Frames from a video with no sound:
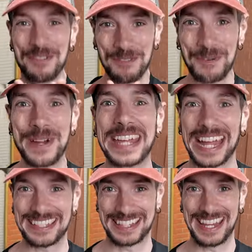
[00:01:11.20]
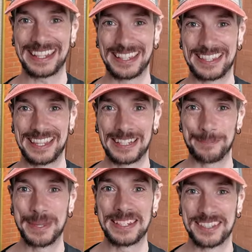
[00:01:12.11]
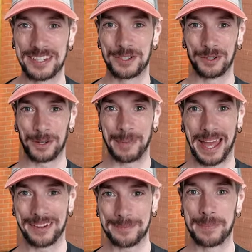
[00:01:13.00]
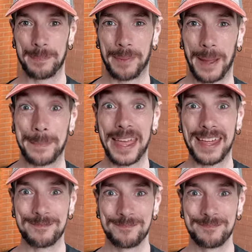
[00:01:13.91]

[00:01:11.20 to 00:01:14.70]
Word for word: We got to take this thing to pieces and talk about it bit by bit.